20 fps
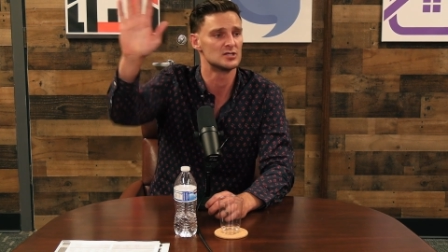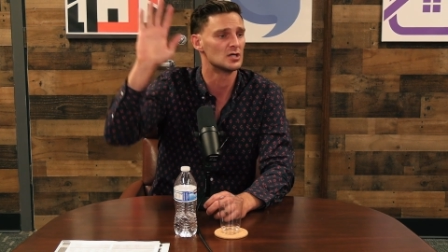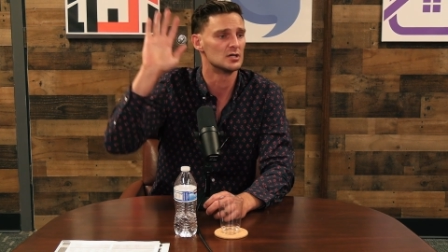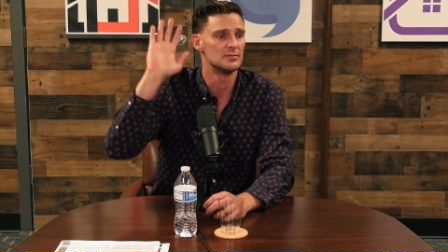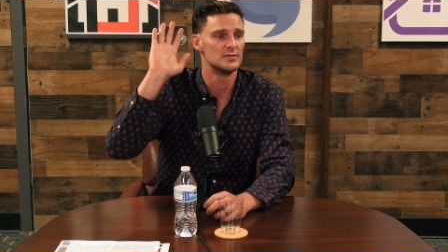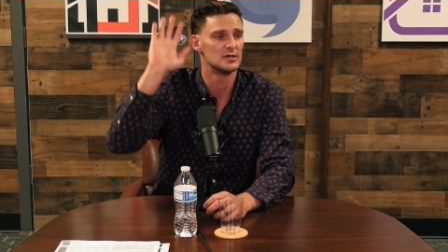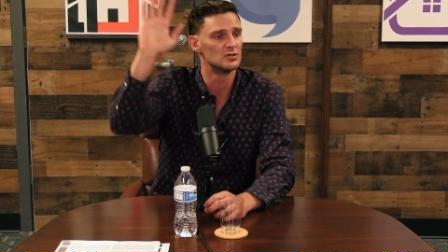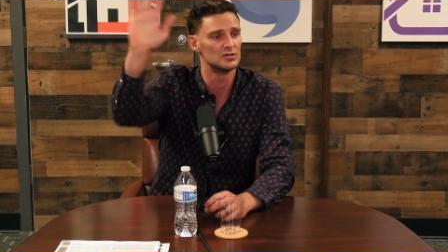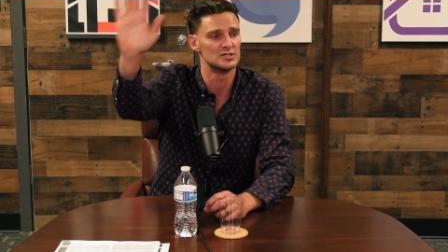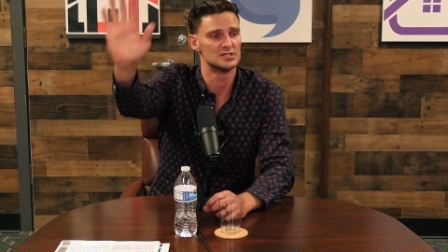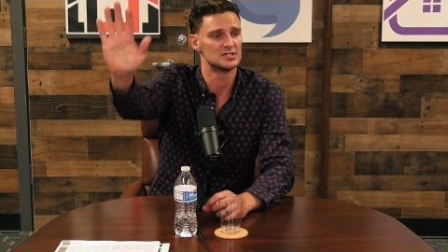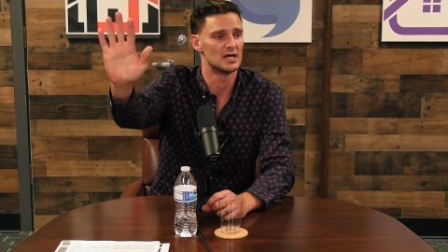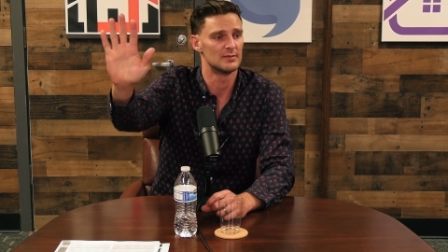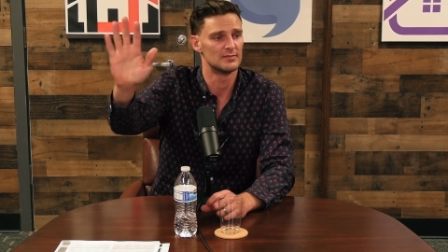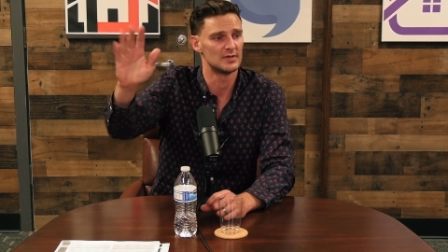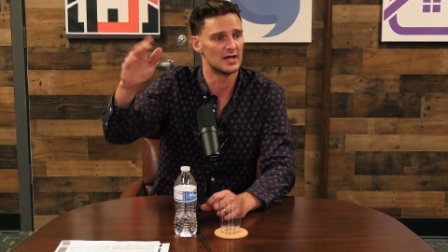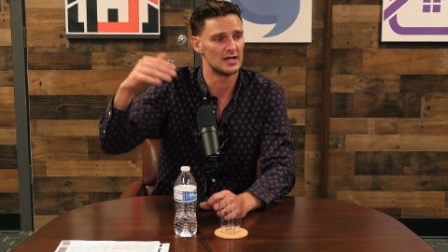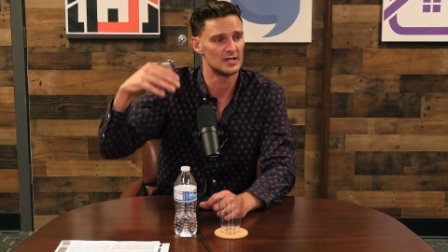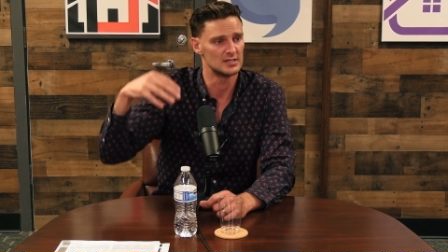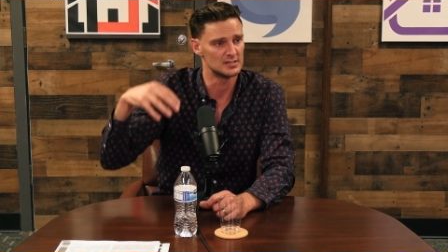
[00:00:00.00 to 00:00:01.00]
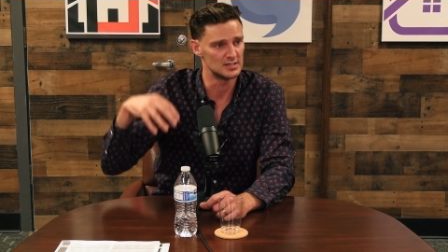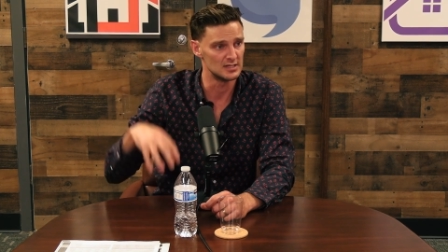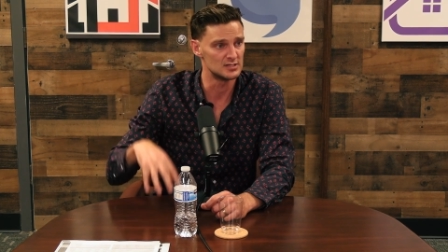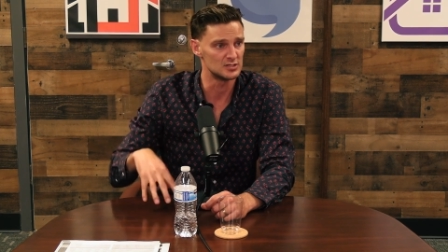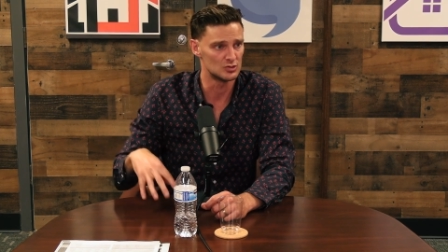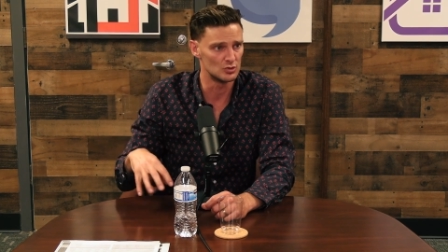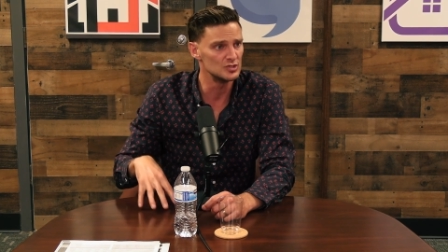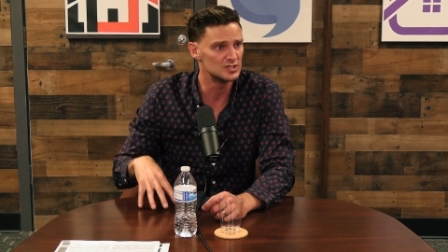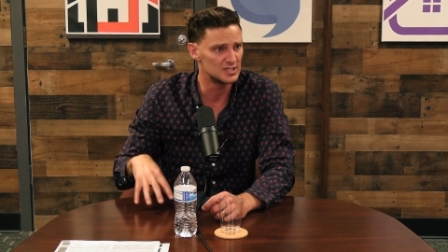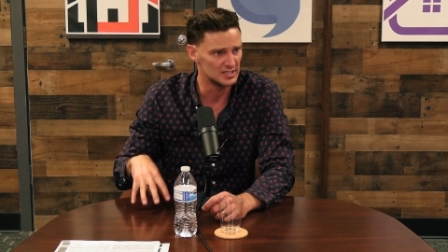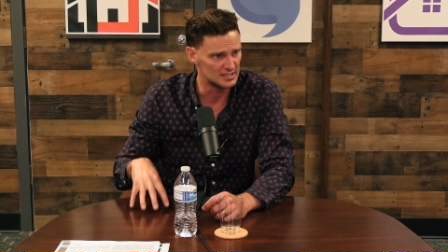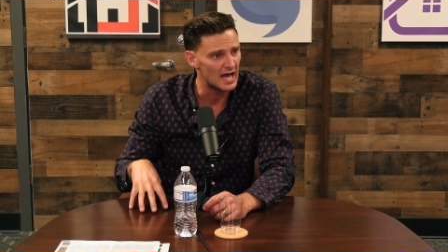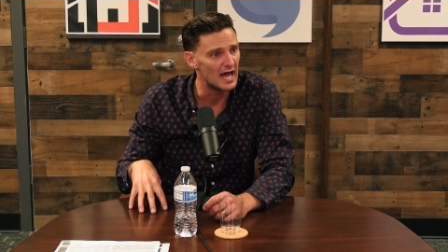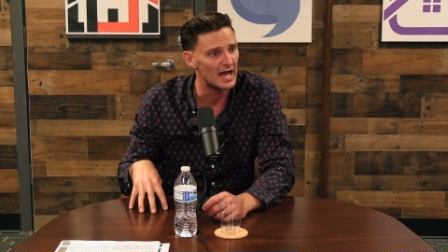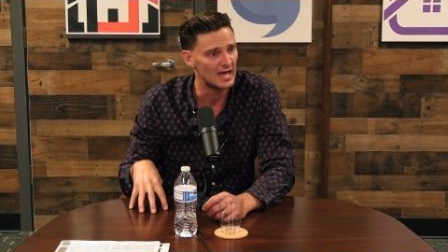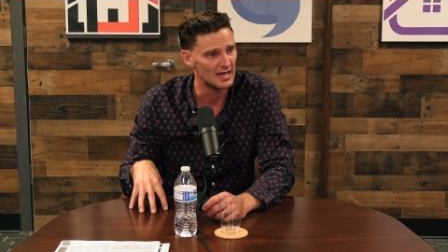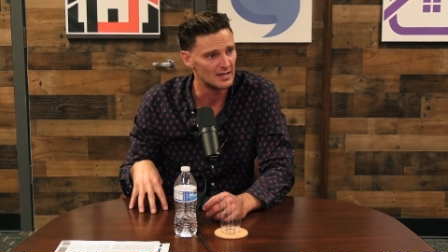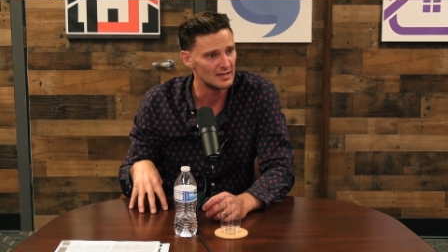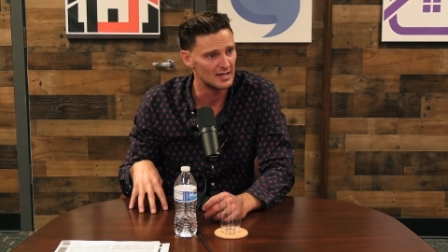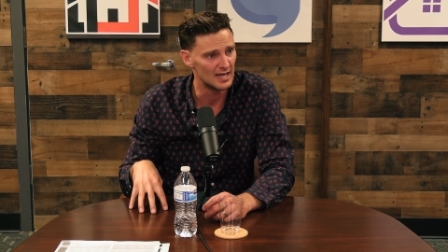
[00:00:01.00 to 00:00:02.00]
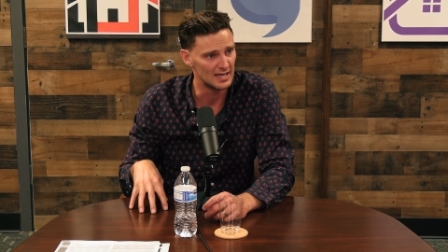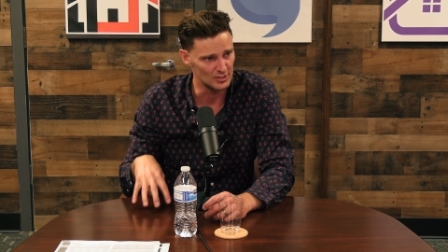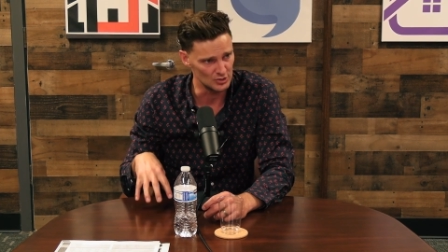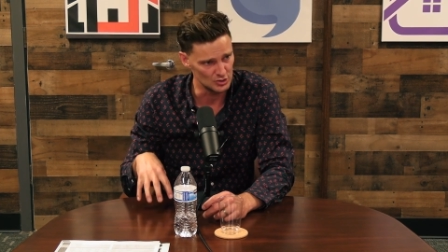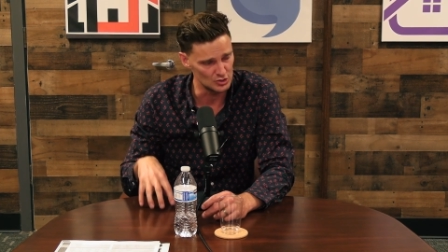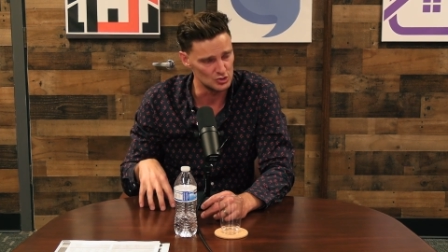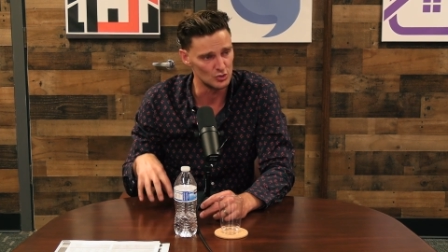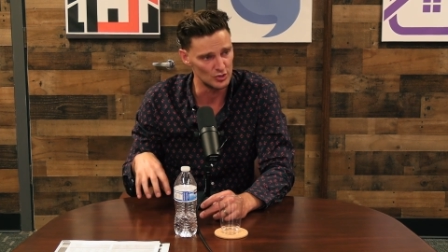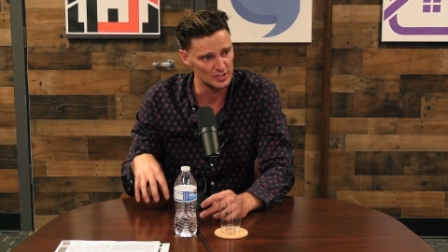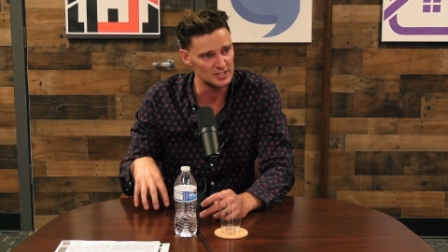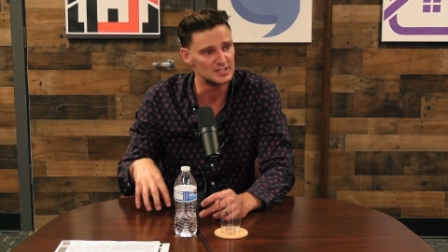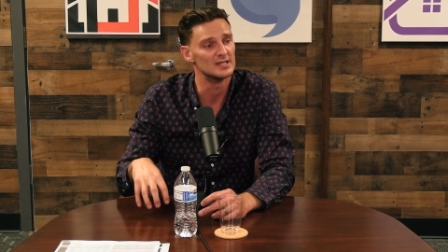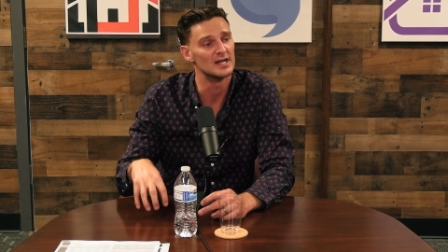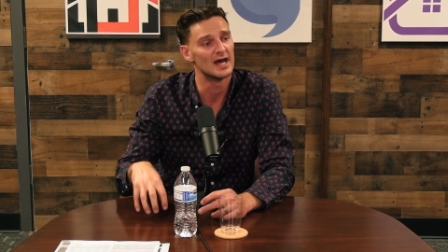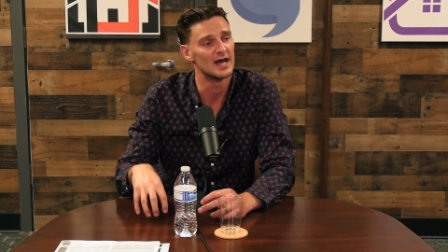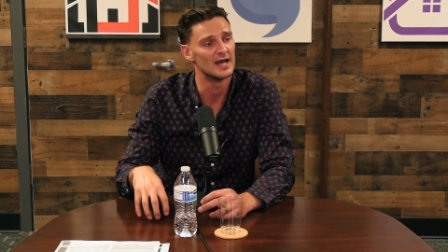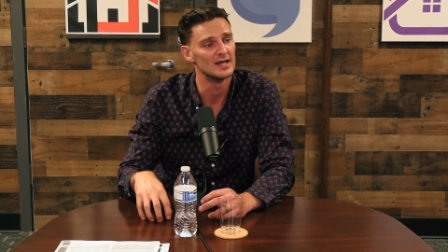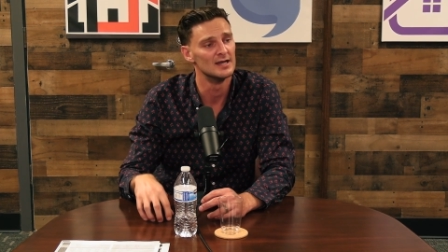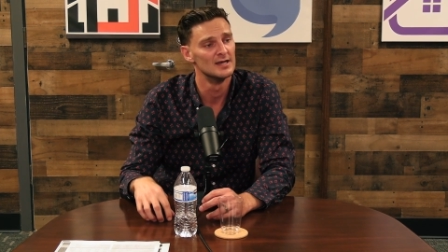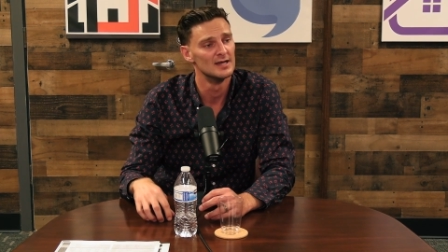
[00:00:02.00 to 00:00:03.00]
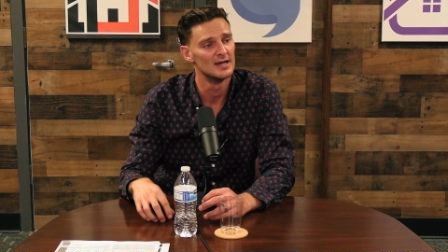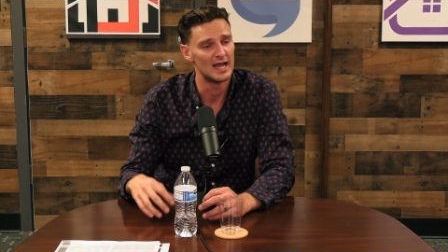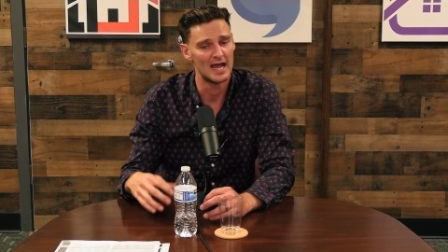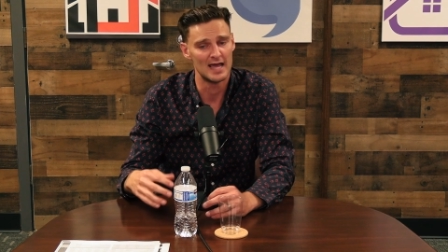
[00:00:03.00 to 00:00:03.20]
It's going to be good someday. It, it's good today, and enjoy today.